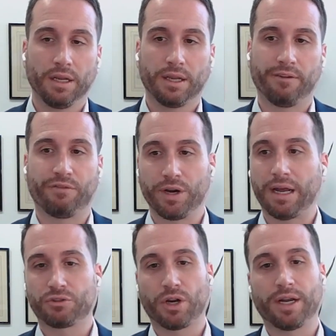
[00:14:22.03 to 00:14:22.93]
if you're
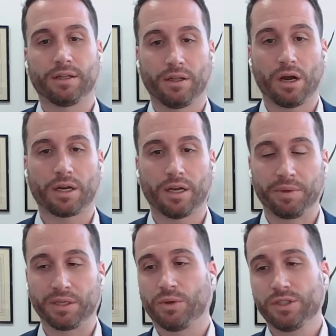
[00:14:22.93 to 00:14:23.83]
not trying to lock up,
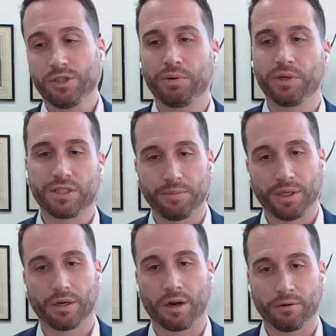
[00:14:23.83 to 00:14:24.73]
because once you put
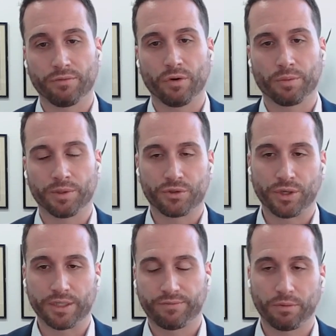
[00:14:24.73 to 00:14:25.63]
something in an irrevocable trust,